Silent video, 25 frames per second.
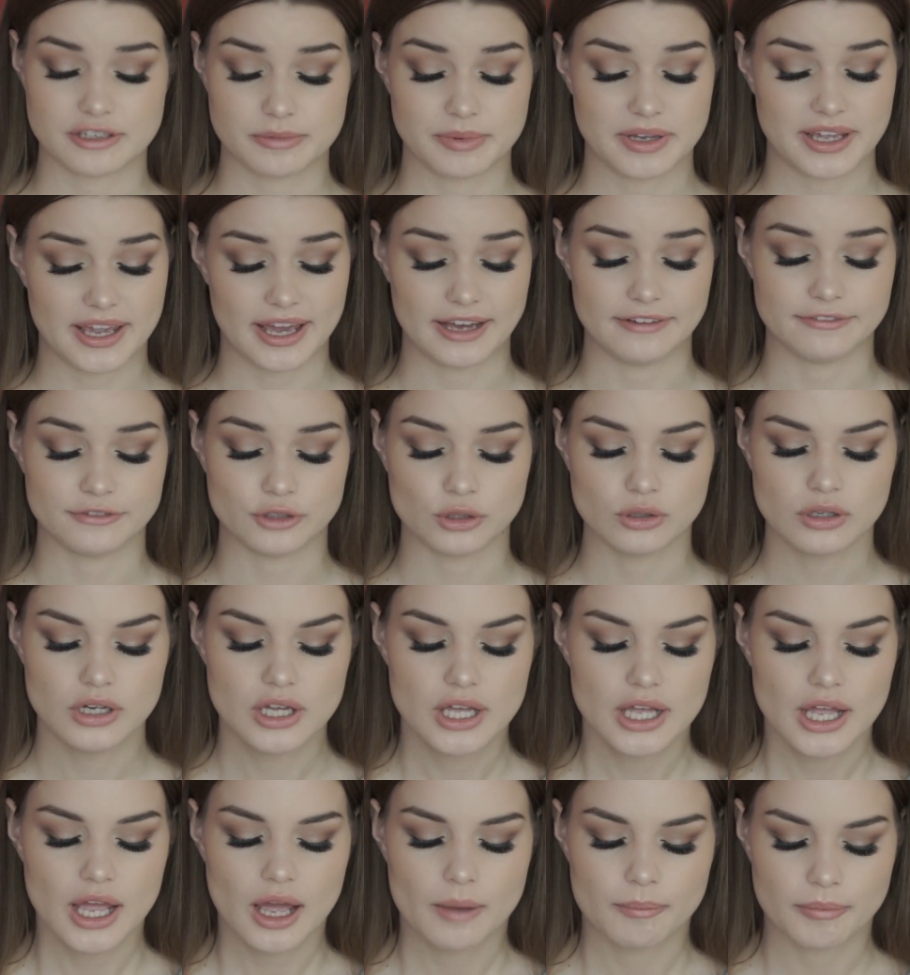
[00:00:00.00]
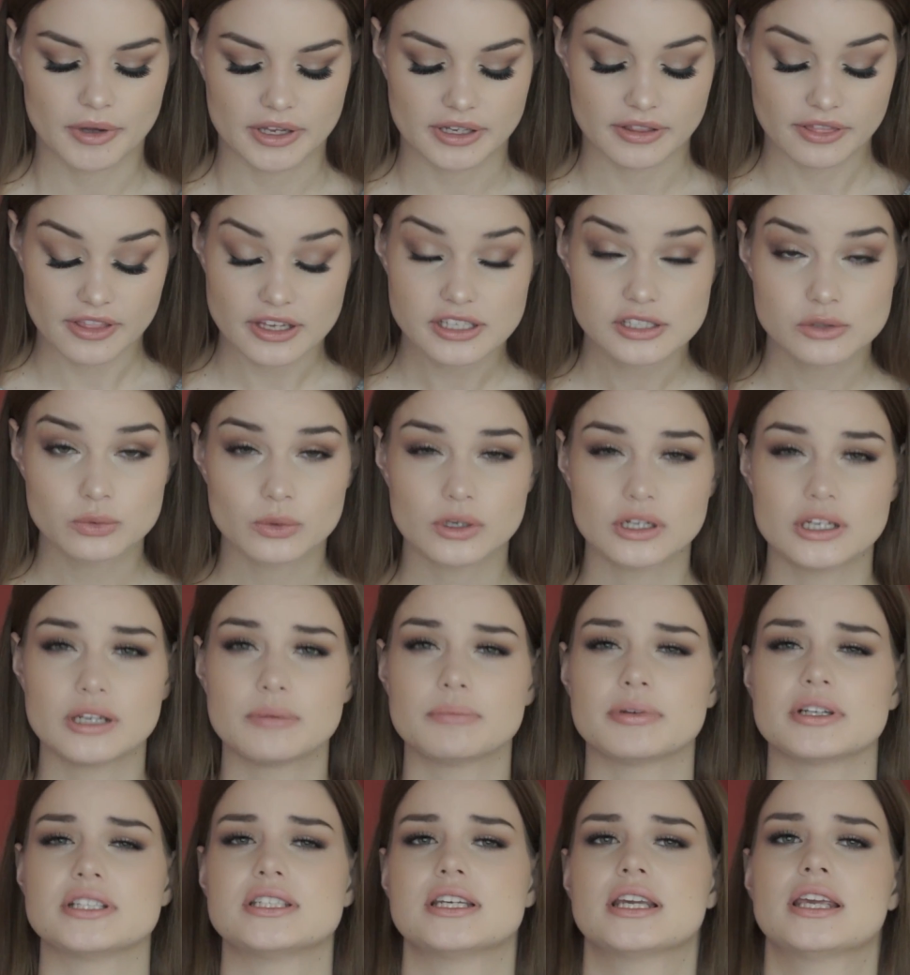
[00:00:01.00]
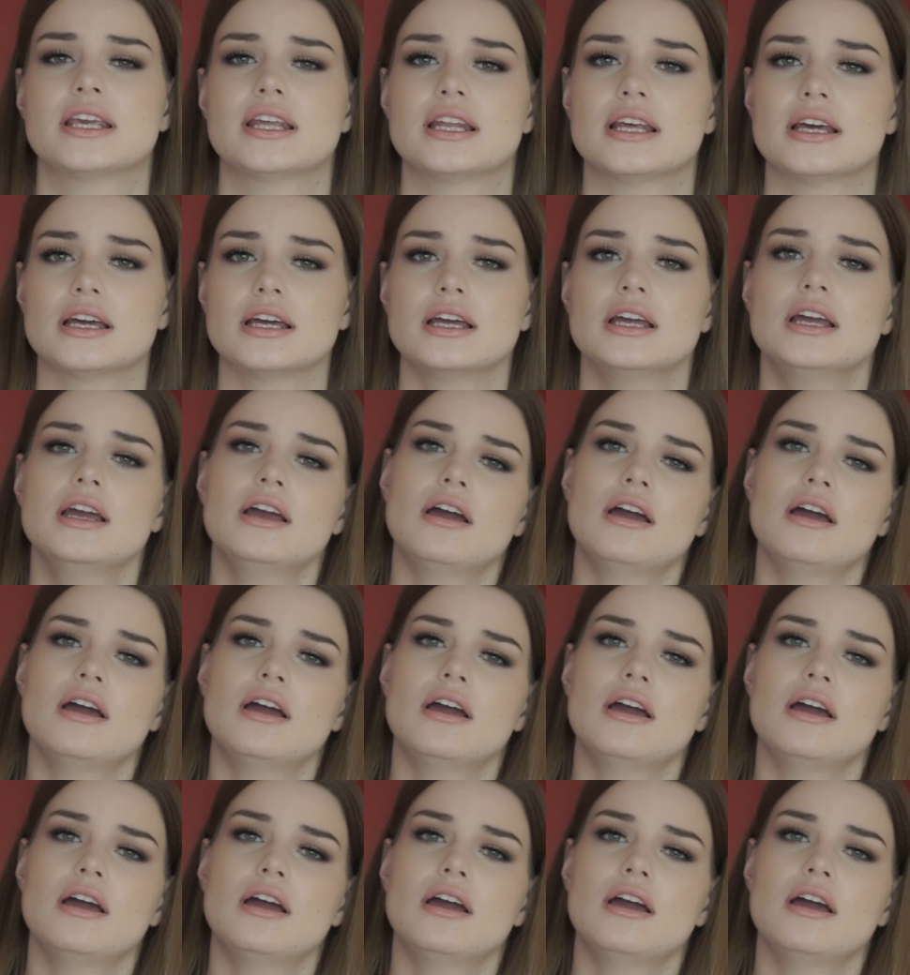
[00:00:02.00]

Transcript: to be careful. But this one in particular,